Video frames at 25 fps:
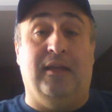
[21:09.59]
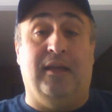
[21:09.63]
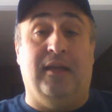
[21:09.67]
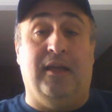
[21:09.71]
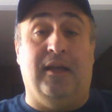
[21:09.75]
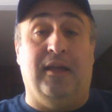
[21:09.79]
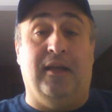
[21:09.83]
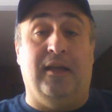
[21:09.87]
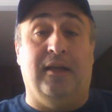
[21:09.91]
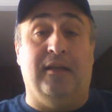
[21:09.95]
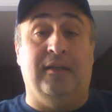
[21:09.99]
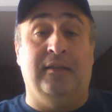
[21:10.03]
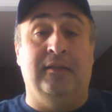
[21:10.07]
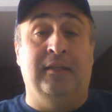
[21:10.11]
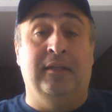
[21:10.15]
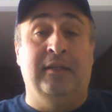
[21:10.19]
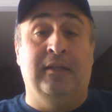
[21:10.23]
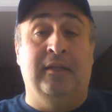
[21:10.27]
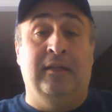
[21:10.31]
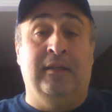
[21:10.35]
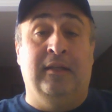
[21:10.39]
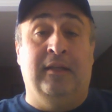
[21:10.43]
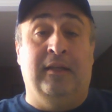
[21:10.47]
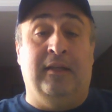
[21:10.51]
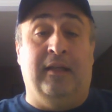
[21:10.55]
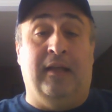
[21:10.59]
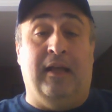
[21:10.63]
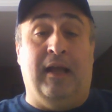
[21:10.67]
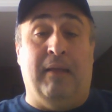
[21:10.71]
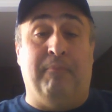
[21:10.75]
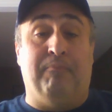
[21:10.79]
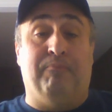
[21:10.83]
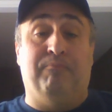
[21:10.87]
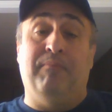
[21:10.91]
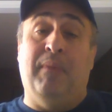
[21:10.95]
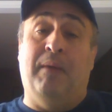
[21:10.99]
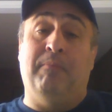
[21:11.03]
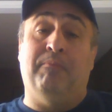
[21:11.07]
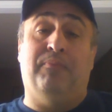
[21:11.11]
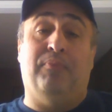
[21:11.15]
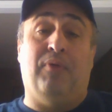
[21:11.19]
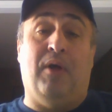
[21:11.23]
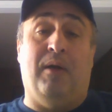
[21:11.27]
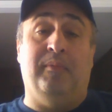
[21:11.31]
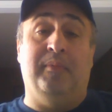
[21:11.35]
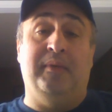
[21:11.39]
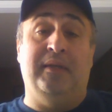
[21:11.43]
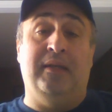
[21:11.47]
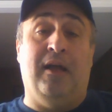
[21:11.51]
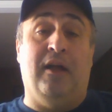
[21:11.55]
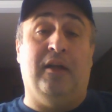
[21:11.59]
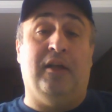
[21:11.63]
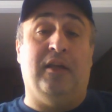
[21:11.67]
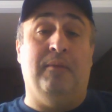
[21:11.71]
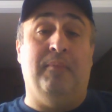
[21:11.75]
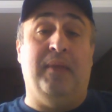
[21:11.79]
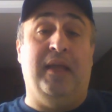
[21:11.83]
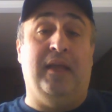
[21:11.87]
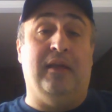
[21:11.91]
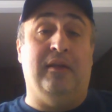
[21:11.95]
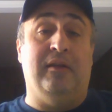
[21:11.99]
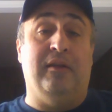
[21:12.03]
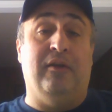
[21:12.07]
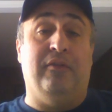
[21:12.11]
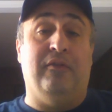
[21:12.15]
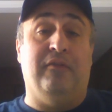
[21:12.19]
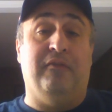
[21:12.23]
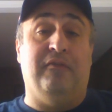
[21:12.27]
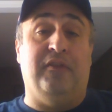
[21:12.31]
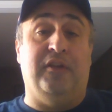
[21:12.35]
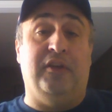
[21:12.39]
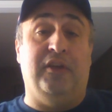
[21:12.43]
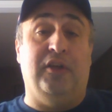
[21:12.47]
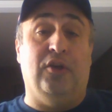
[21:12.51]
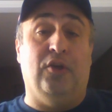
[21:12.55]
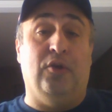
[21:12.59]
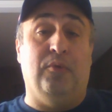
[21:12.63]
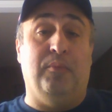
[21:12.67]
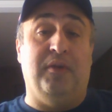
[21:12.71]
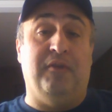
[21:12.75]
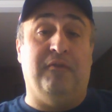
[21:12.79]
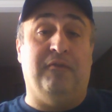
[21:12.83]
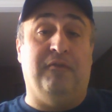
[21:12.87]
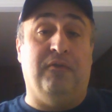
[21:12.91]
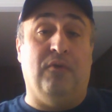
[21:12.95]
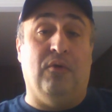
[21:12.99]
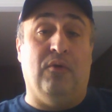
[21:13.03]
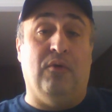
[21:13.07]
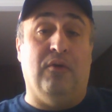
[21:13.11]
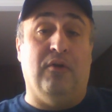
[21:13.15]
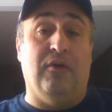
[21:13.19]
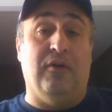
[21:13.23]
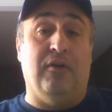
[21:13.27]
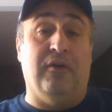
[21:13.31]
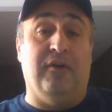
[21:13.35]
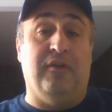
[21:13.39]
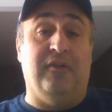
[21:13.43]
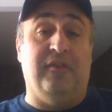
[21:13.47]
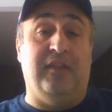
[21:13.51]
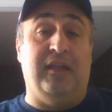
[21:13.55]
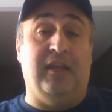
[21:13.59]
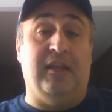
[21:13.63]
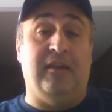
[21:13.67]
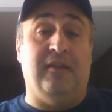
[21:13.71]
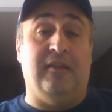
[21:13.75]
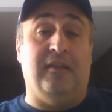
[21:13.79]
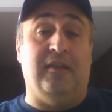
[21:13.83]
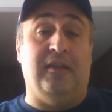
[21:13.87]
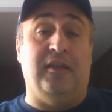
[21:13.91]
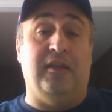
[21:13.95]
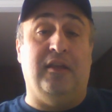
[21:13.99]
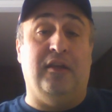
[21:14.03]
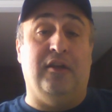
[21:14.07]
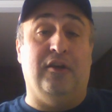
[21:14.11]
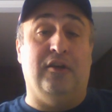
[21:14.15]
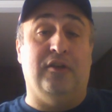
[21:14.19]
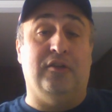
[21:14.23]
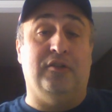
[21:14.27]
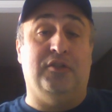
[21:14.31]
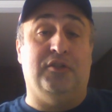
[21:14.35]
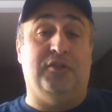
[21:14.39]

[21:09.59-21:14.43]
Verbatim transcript: Uh, I, am probably not going to make another video before the end of the year.